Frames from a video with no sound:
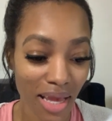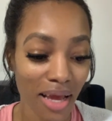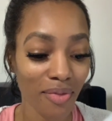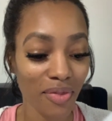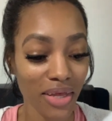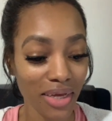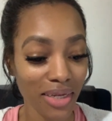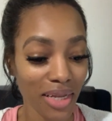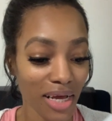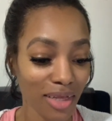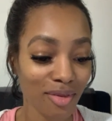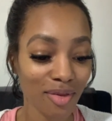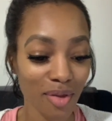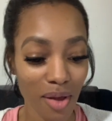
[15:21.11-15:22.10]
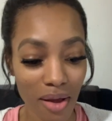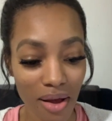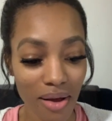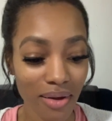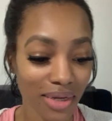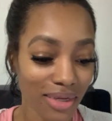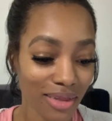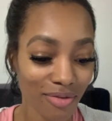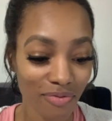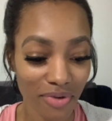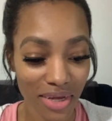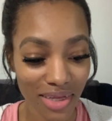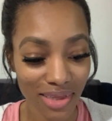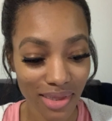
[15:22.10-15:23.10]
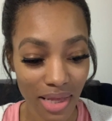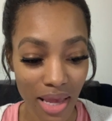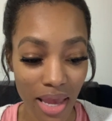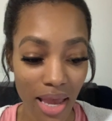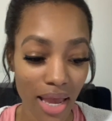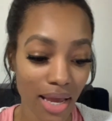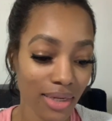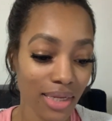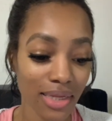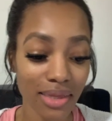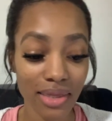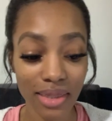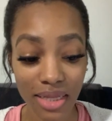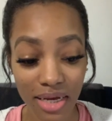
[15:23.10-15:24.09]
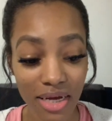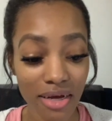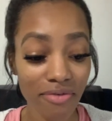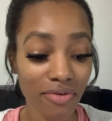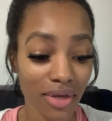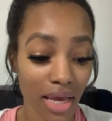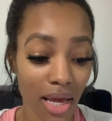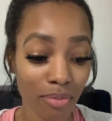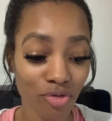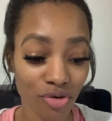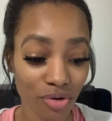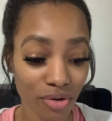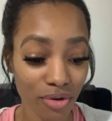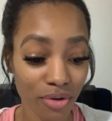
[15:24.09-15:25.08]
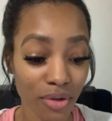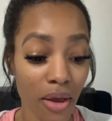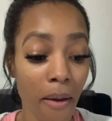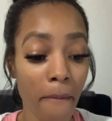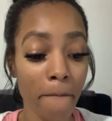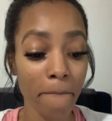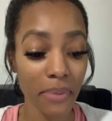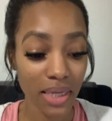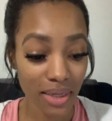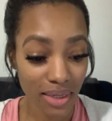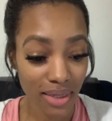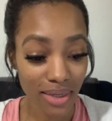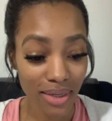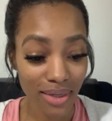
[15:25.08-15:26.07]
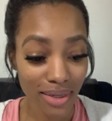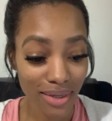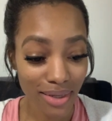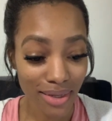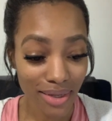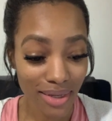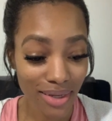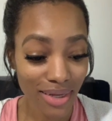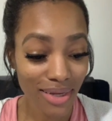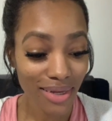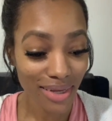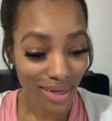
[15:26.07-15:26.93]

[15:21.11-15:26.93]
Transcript: Then I saw his face and his love captured me.